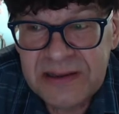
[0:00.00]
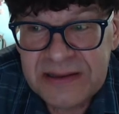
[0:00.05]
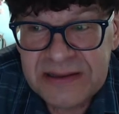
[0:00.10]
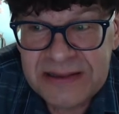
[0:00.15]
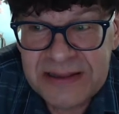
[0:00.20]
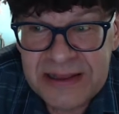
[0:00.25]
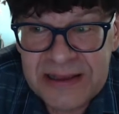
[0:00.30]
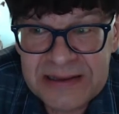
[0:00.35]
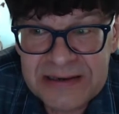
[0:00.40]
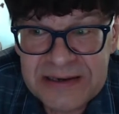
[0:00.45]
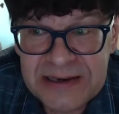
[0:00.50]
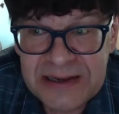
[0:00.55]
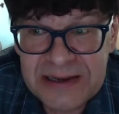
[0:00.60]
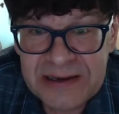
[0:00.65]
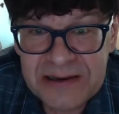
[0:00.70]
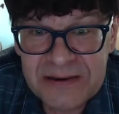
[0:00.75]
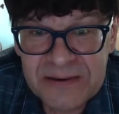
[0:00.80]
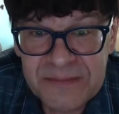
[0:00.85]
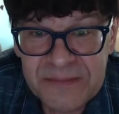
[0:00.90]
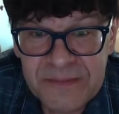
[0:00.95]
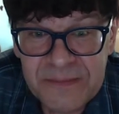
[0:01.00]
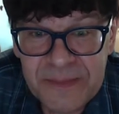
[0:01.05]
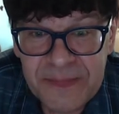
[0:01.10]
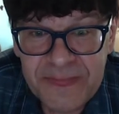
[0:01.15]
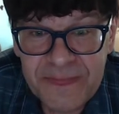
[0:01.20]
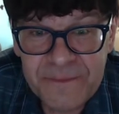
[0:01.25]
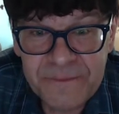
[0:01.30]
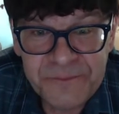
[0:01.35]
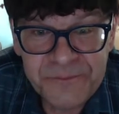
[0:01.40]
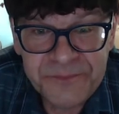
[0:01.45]
Then um,
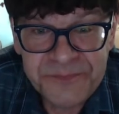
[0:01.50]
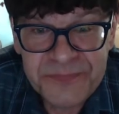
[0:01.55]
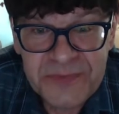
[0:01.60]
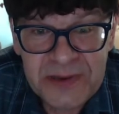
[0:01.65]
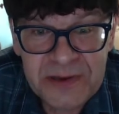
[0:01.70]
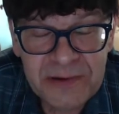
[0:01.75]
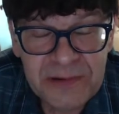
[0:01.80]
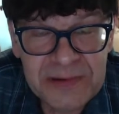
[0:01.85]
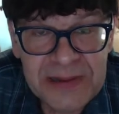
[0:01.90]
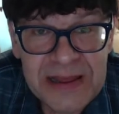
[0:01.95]
you're a